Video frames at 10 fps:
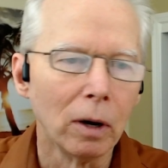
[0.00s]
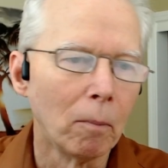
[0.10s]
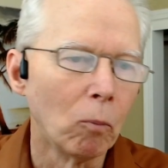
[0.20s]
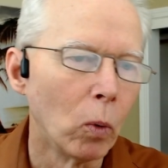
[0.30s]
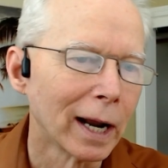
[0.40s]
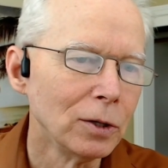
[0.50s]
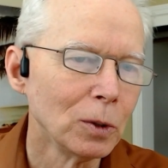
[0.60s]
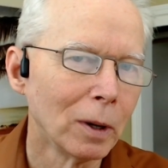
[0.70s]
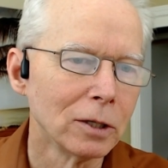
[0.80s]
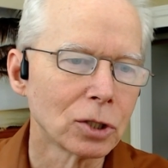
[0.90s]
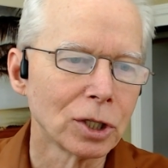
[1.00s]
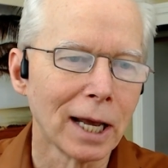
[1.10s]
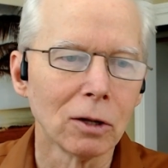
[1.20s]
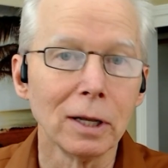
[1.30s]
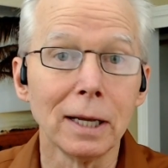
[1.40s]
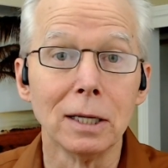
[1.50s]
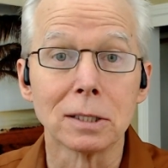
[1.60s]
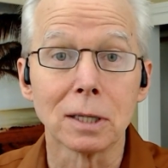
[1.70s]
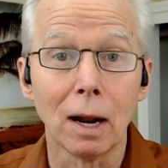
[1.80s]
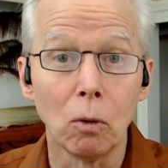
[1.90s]
What I do on this channel is
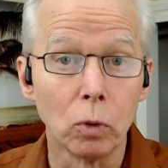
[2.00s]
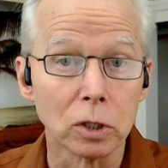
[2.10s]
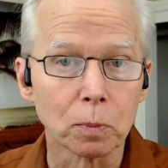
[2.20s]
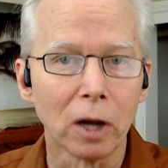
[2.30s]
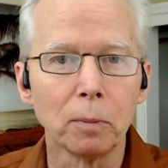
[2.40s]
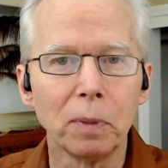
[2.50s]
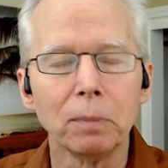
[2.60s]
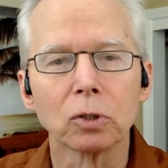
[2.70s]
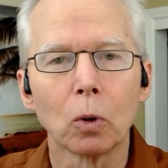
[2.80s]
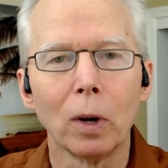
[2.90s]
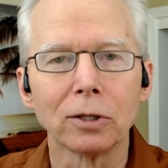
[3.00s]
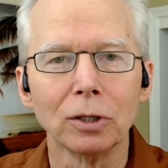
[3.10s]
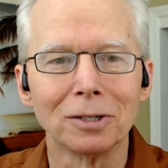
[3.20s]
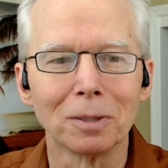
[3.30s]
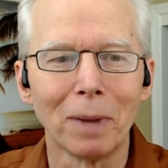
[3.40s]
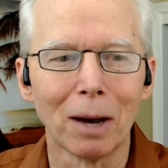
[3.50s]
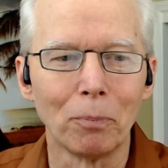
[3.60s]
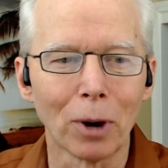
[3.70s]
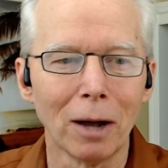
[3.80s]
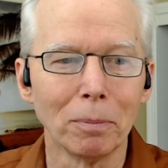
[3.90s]
respond to people's questions about
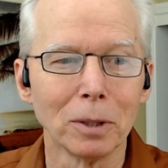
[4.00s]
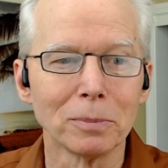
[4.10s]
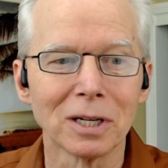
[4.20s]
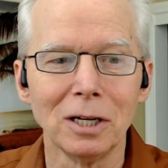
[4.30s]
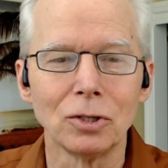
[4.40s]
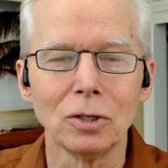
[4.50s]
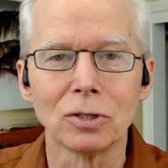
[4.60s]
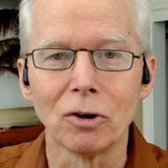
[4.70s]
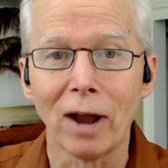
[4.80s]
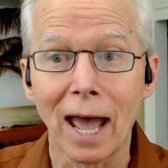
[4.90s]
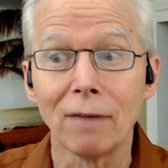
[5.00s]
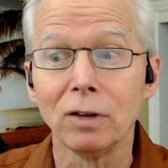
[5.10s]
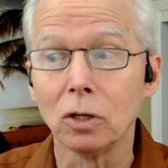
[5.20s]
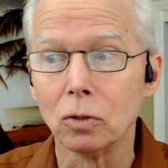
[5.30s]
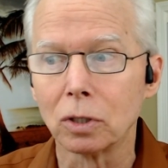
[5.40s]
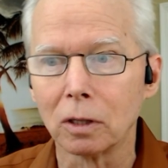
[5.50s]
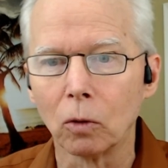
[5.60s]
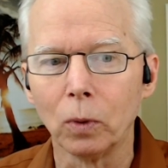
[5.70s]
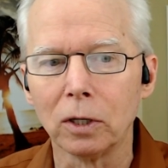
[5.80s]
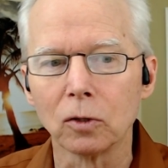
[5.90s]
problems and issues they're having using their
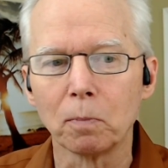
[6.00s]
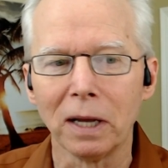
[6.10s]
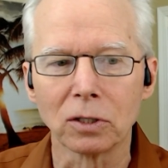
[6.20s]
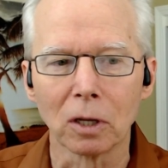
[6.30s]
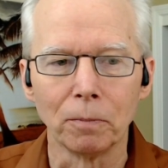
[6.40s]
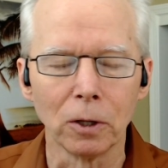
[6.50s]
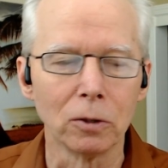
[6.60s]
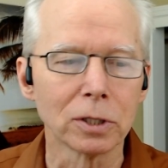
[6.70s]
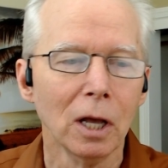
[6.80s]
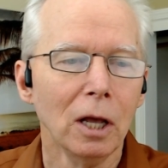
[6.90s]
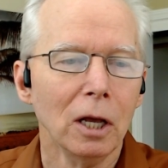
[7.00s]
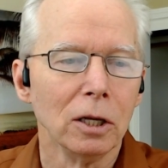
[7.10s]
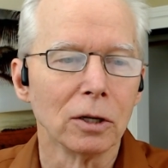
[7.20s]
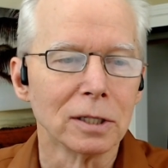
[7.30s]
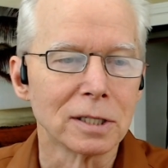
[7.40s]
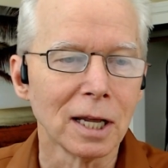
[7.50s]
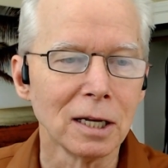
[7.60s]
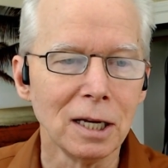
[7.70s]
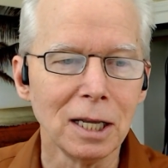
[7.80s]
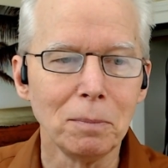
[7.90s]
Windows based computers. You can send
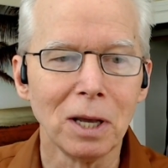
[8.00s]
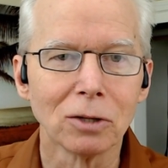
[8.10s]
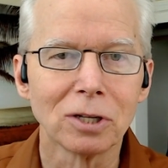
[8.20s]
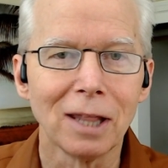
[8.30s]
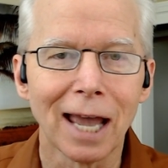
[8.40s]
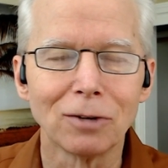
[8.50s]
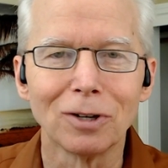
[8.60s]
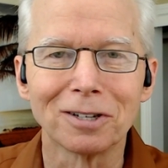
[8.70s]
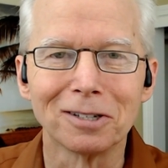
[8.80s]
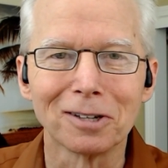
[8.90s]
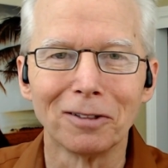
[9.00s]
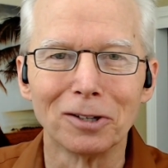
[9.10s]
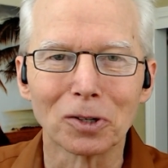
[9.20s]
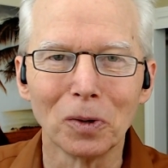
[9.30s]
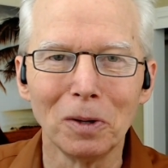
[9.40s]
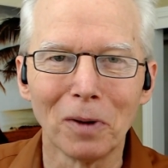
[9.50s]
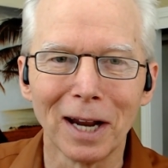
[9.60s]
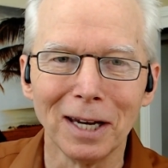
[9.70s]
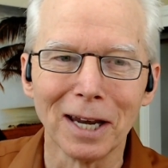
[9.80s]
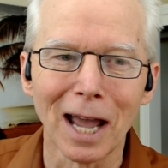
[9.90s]
an email to the address that's on the screen right
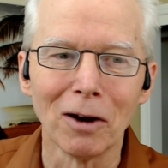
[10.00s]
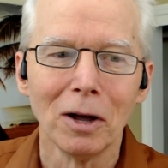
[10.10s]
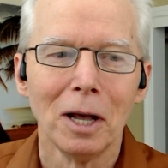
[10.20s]
now.